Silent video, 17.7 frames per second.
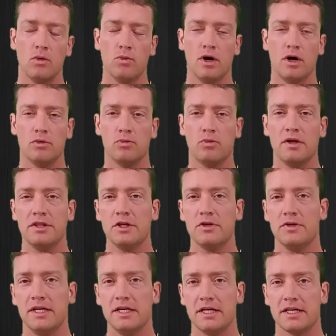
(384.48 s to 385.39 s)
Well, one
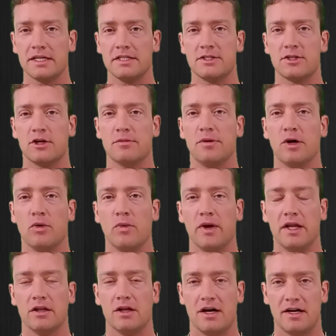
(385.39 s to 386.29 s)
thing you need to consider about
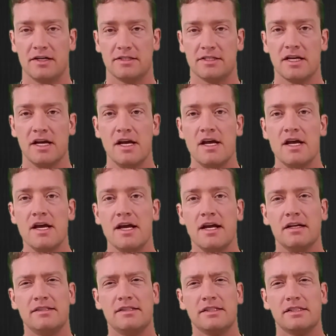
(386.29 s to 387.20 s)
weight loss
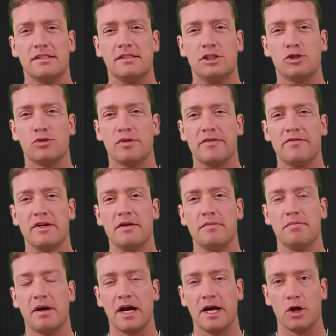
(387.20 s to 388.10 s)
is it's
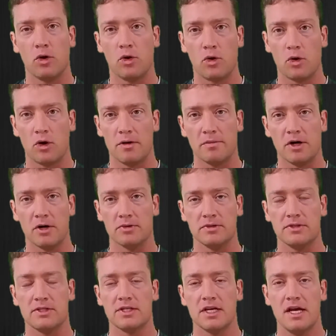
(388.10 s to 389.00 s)
driven by
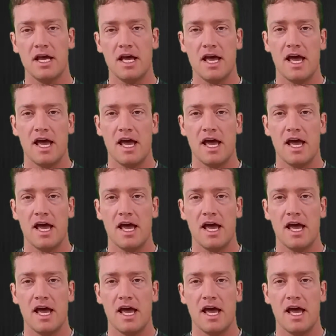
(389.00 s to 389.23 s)
hormones.